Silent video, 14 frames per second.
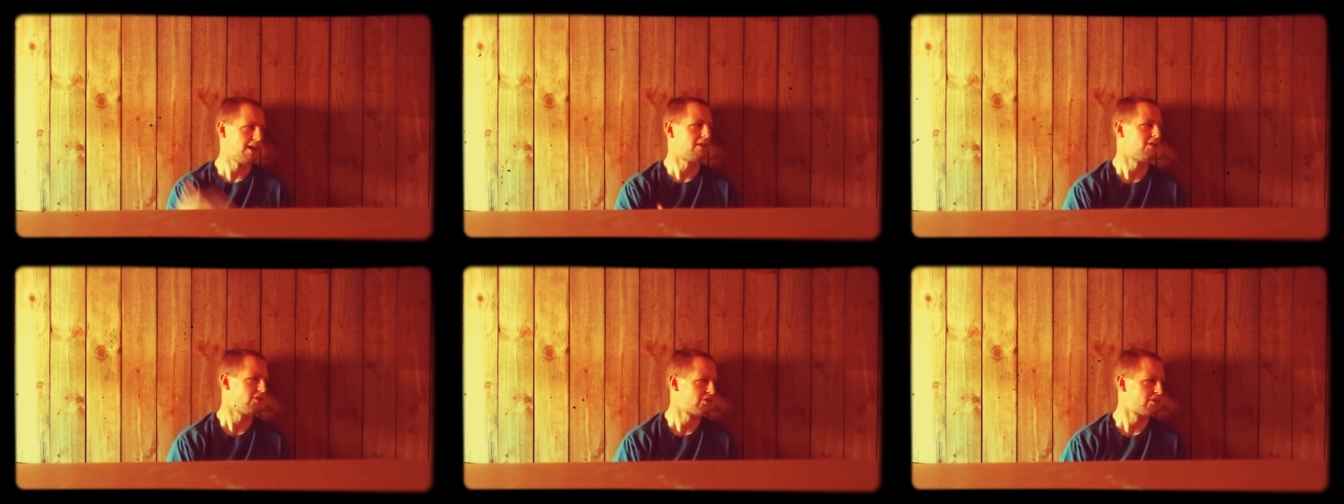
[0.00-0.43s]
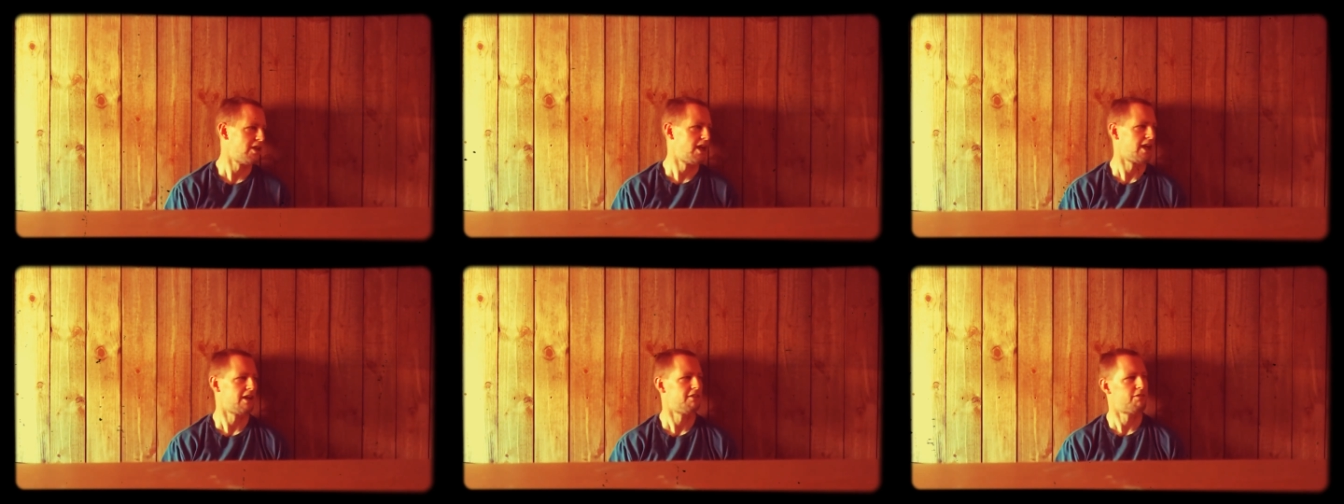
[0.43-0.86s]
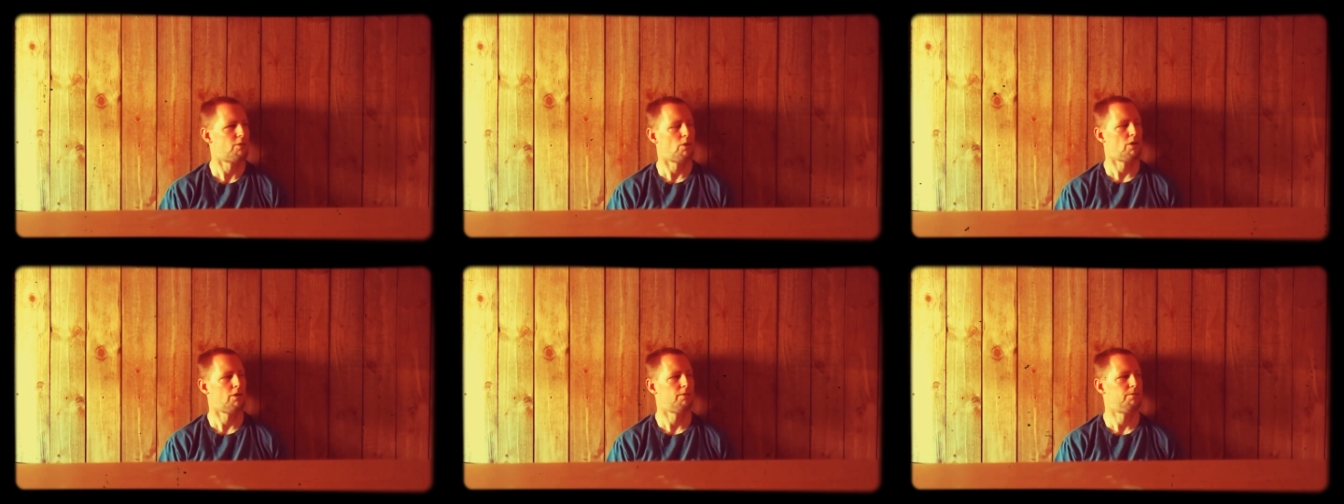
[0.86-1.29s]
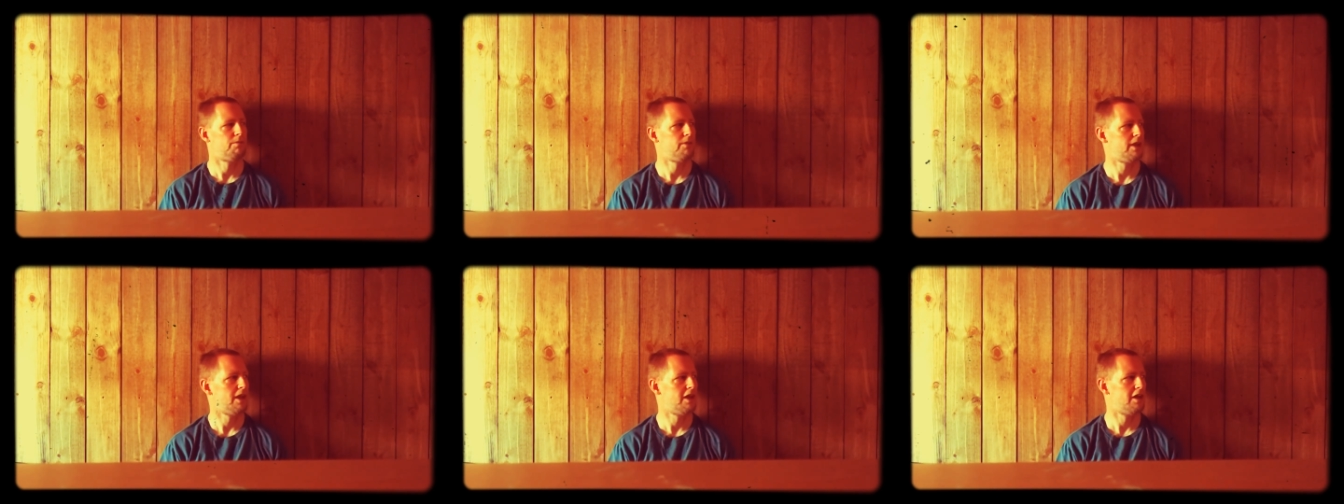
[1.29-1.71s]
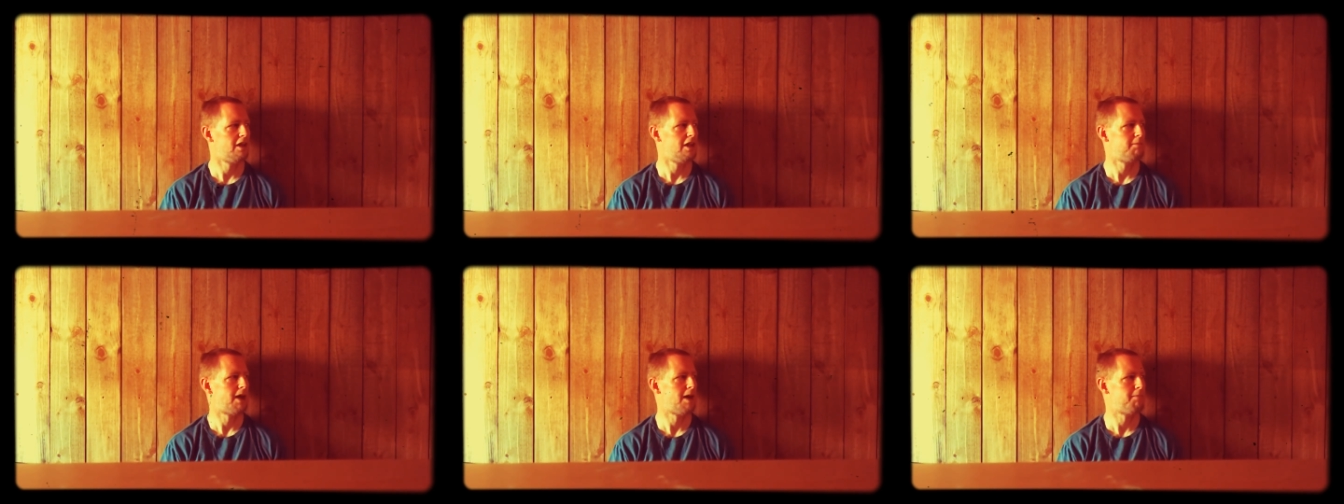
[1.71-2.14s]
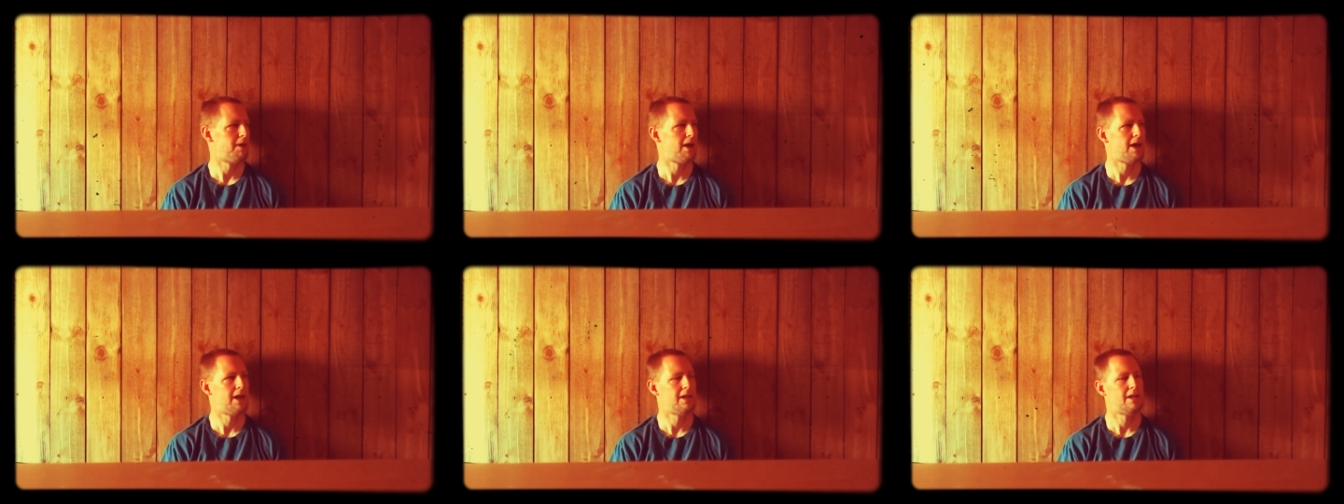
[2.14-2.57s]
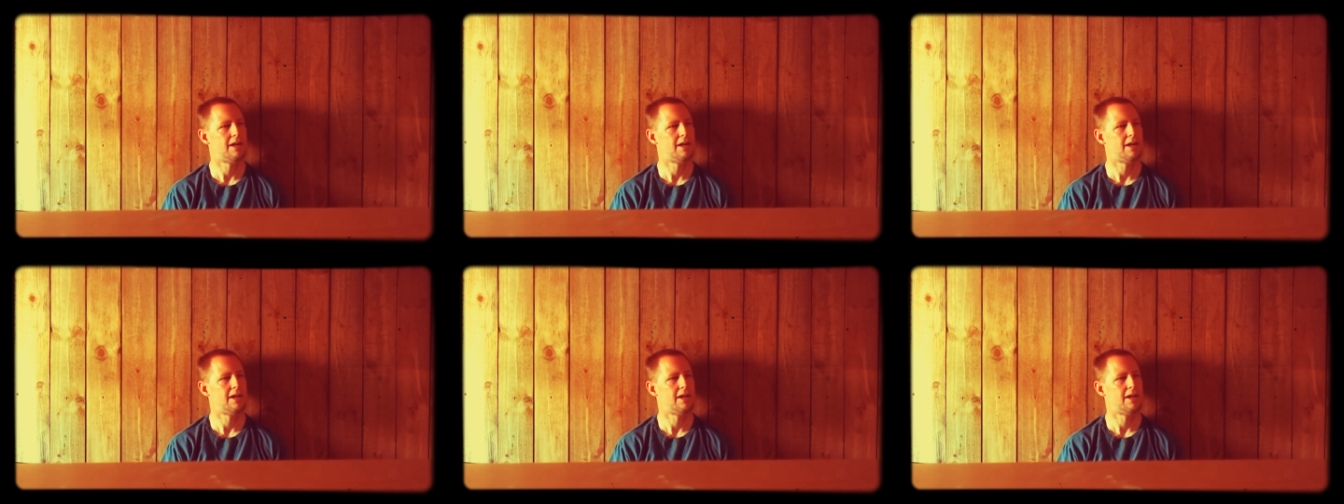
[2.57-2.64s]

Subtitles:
this a negative world, you know, in my mind.